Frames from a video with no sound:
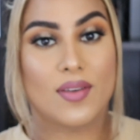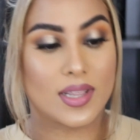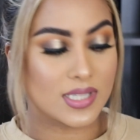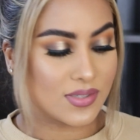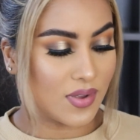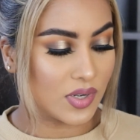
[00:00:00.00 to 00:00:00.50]
I've
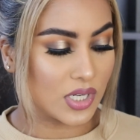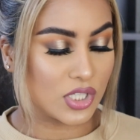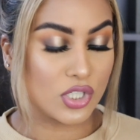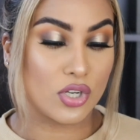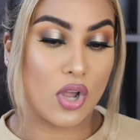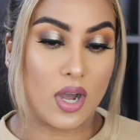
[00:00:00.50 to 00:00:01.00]
had this
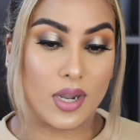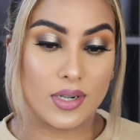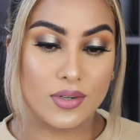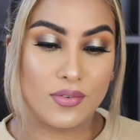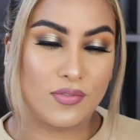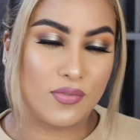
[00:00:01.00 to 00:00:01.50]
foundation on
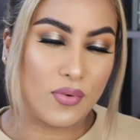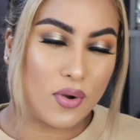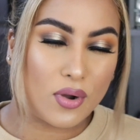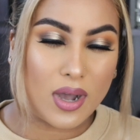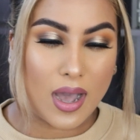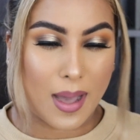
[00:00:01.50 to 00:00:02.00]

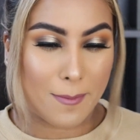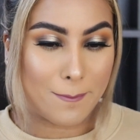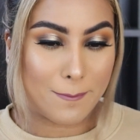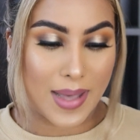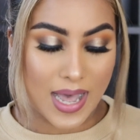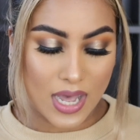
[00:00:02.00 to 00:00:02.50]
for
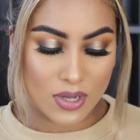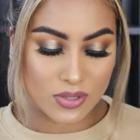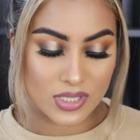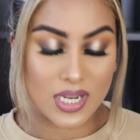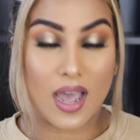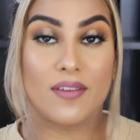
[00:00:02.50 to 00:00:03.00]

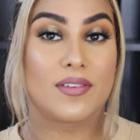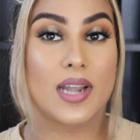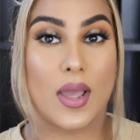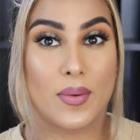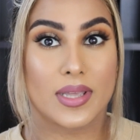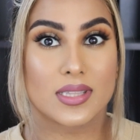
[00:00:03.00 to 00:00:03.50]
about half an
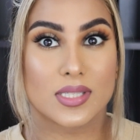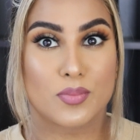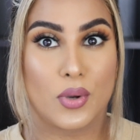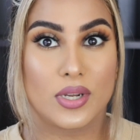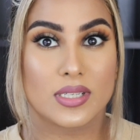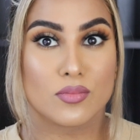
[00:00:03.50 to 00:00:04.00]
hour at this
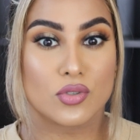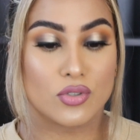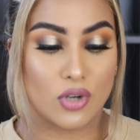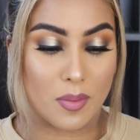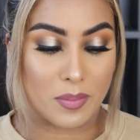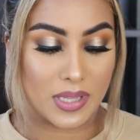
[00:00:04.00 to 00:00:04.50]
point. I'm
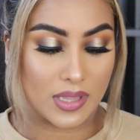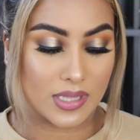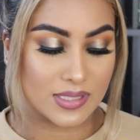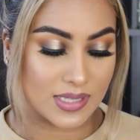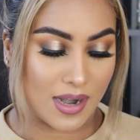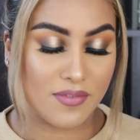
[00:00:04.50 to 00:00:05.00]
dropping
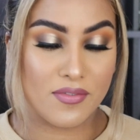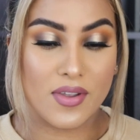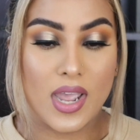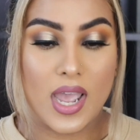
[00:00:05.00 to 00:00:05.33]
stuff.